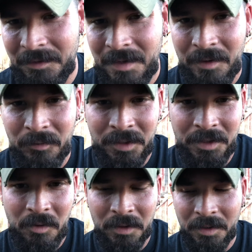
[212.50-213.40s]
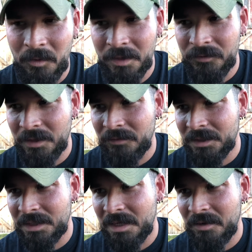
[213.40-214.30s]
I really don't want the wife driving
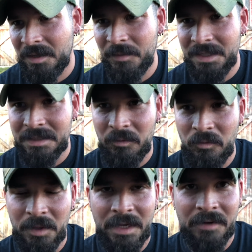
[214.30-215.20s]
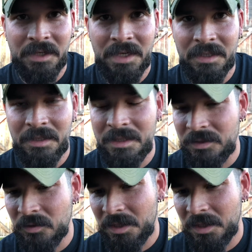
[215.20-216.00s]
this now. That means I really have to get the diesel